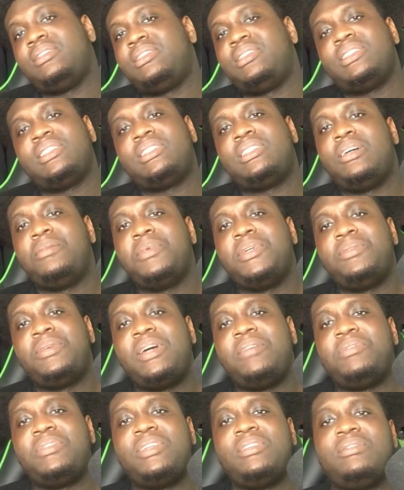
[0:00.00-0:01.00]
Just tell me
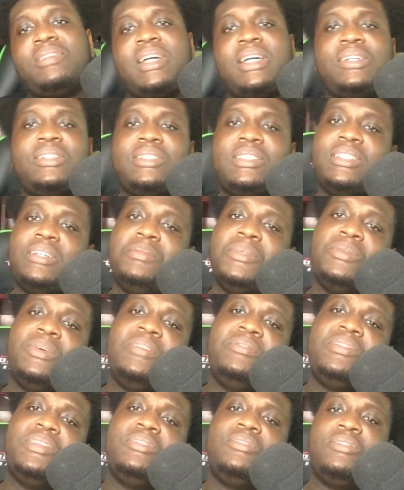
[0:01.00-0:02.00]
what I've done right, or tell me
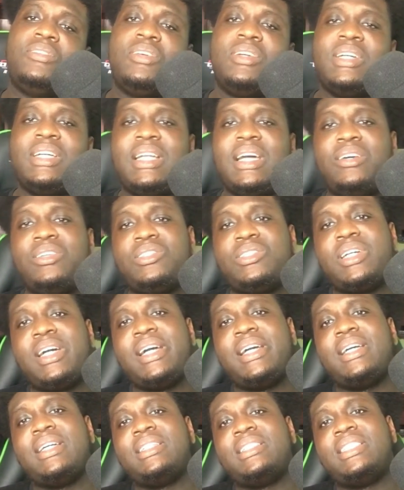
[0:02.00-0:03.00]
what I've done wrong, and I'll
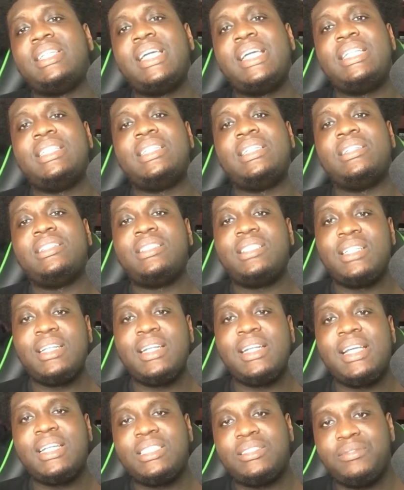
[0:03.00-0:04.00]
try and change it into the
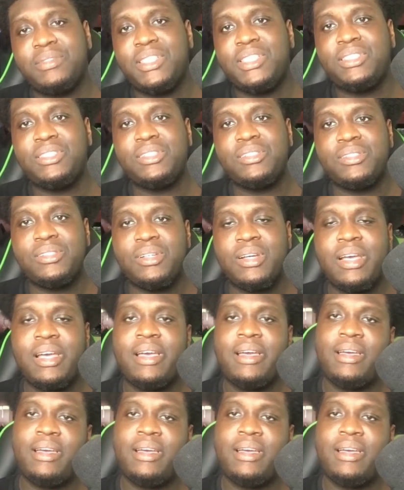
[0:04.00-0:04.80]
next video.